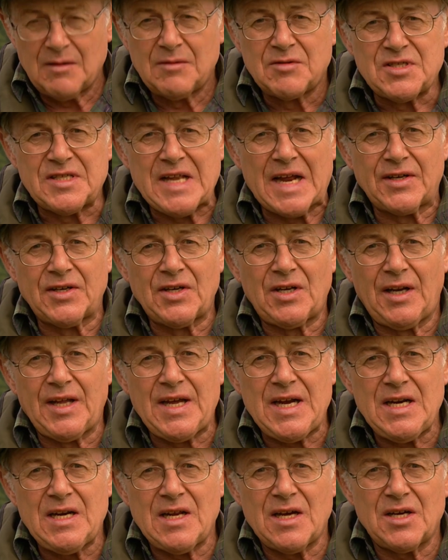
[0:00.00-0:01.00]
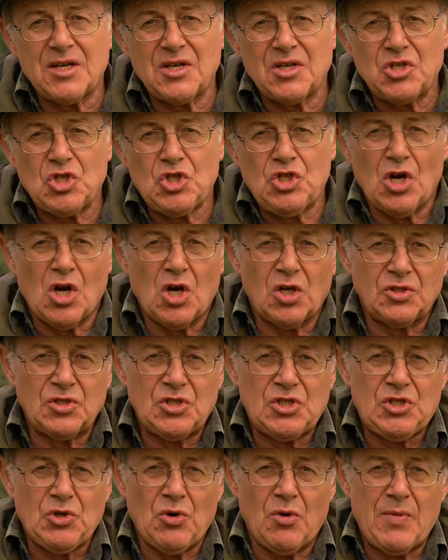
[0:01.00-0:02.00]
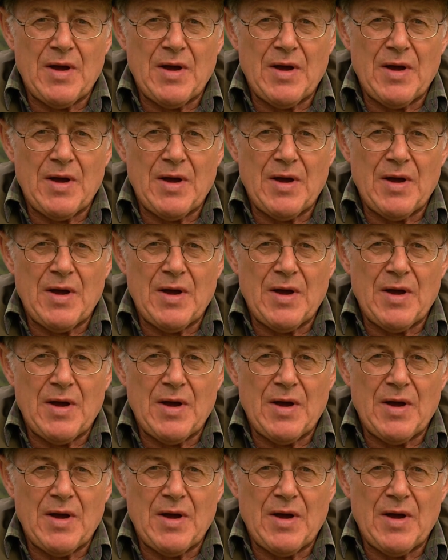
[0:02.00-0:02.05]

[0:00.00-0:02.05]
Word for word: standard leader shortened to